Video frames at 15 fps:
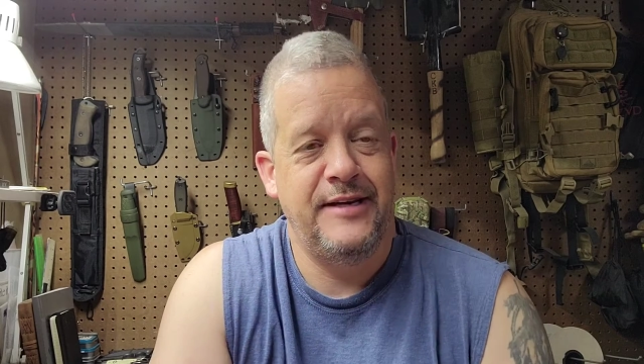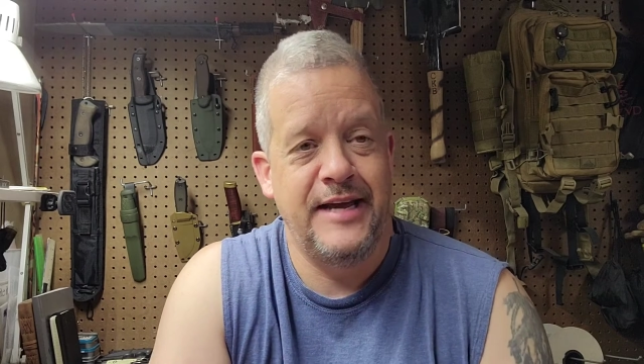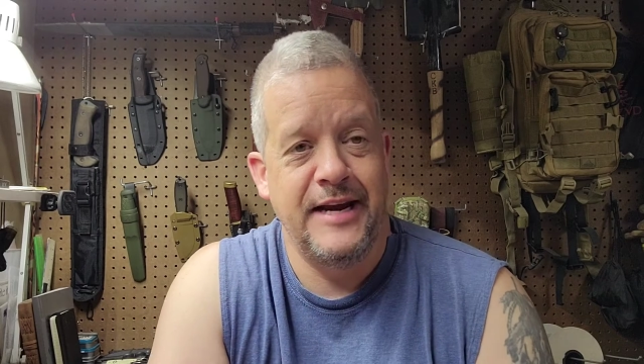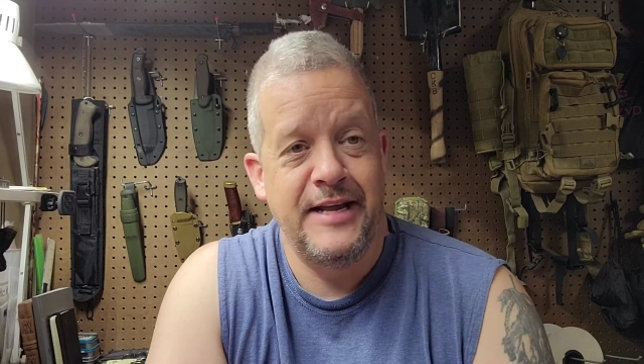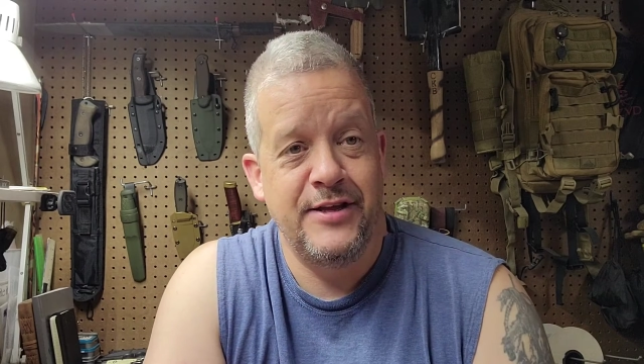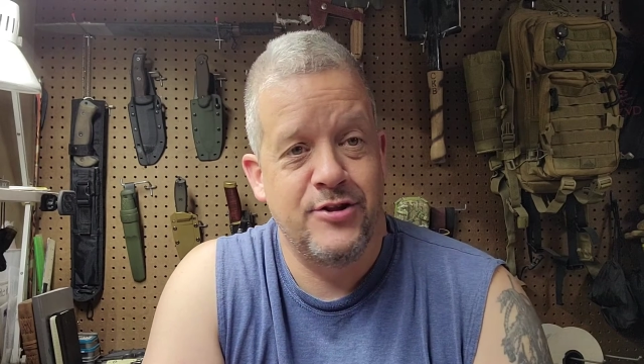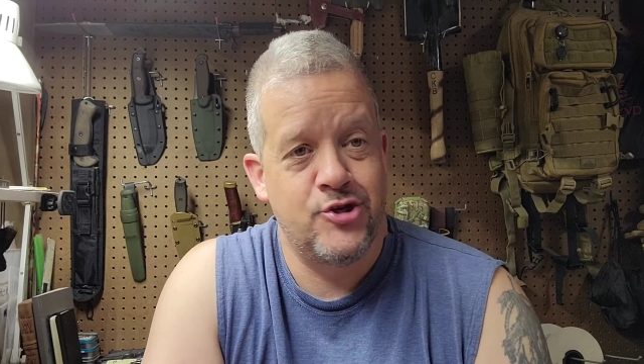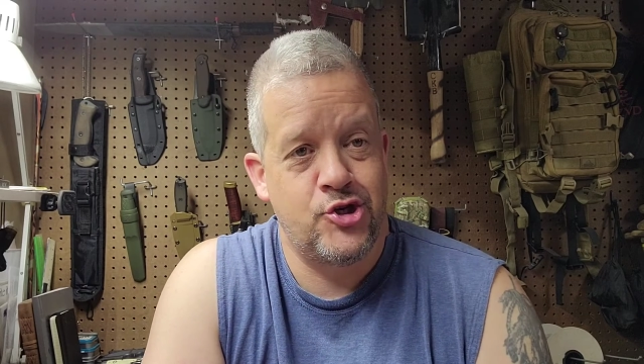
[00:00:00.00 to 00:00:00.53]

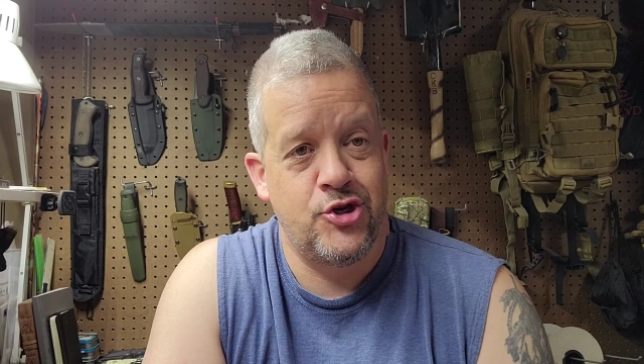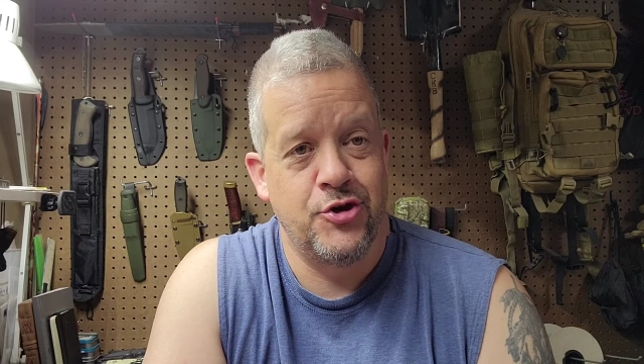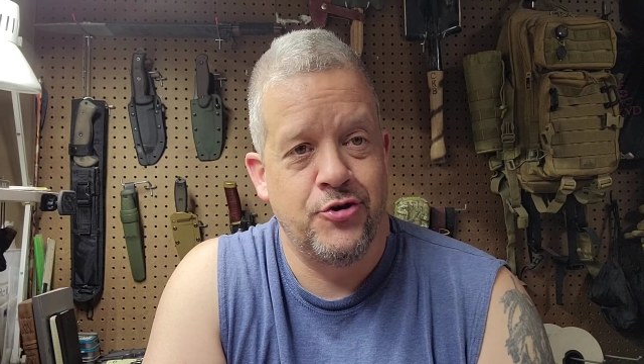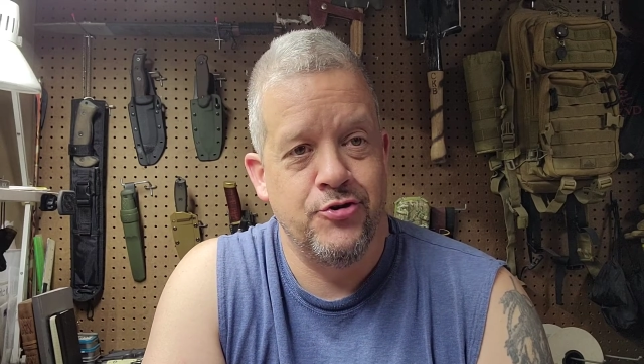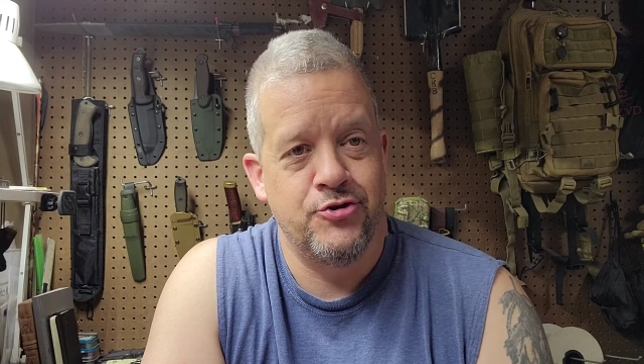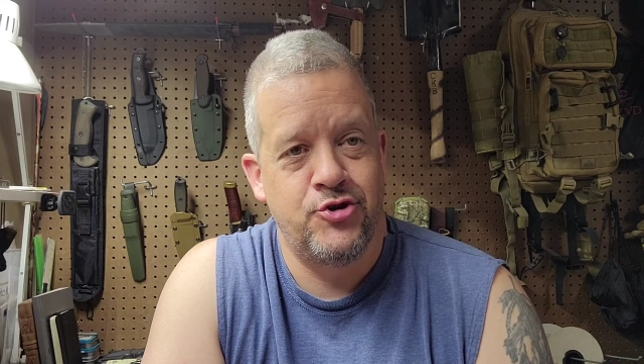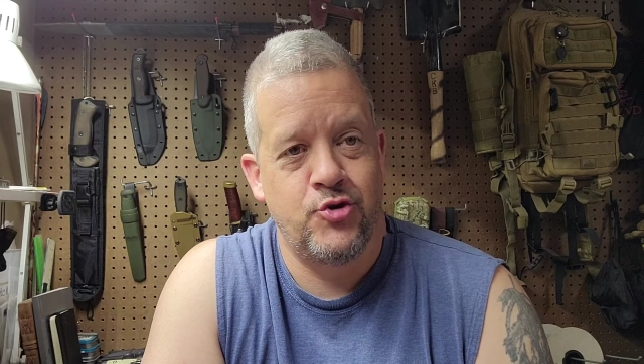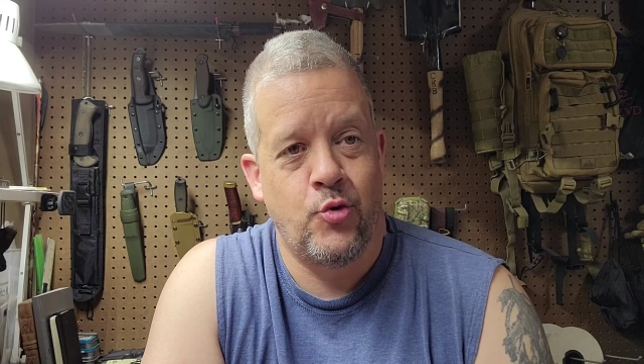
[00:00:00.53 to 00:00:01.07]
getting the
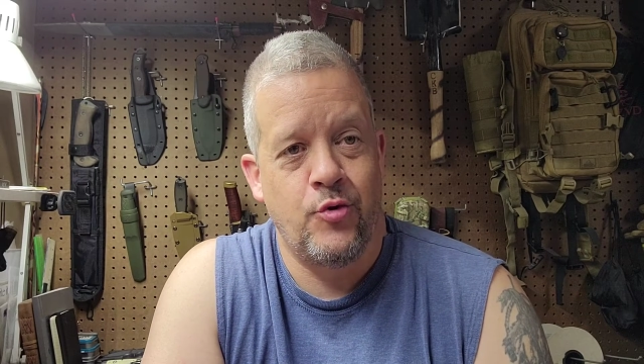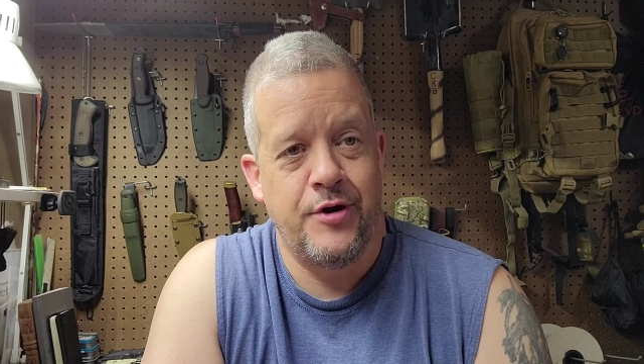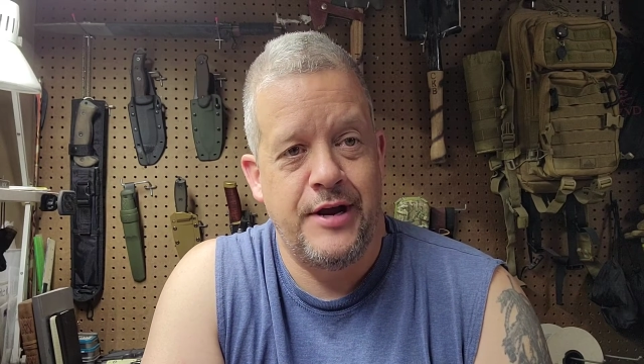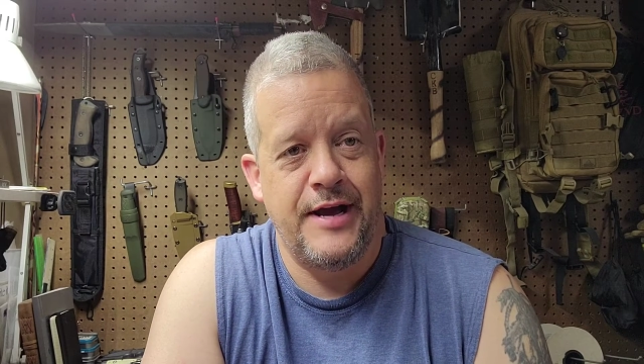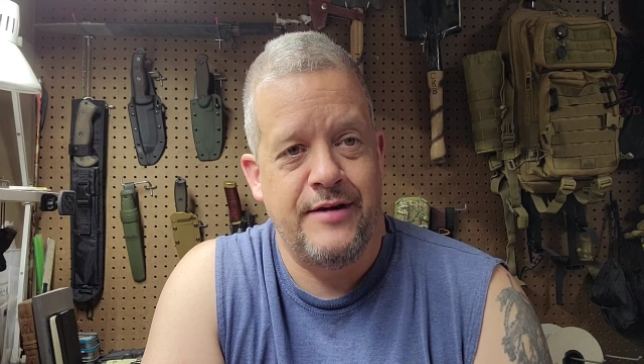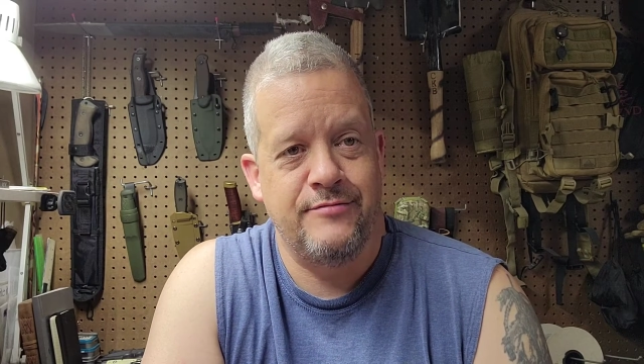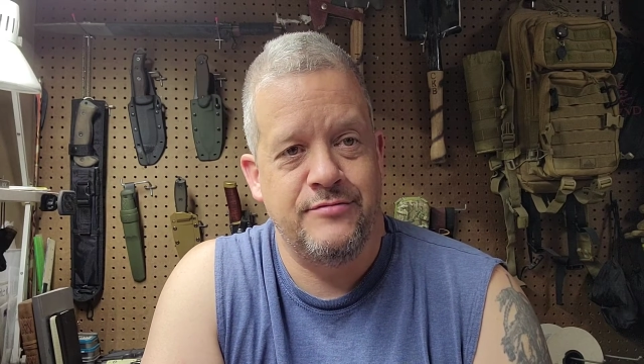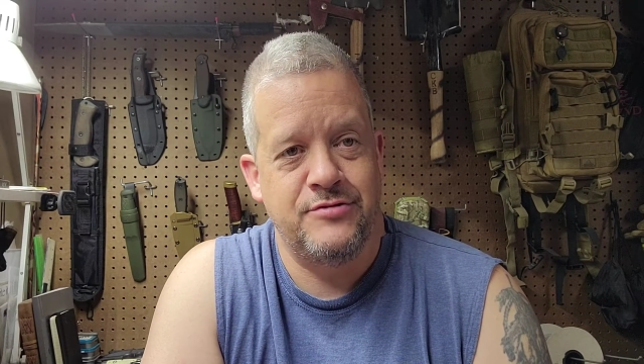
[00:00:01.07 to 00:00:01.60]
stickers
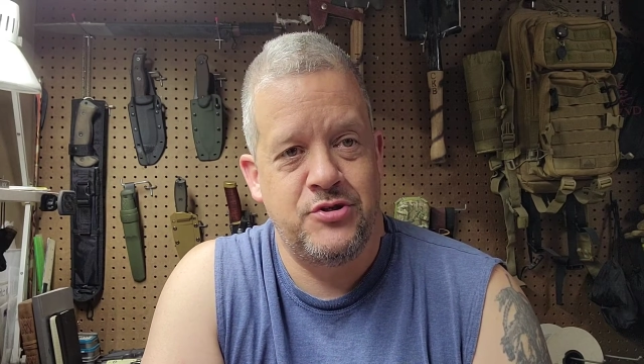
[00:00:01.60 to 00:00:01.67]
sorted out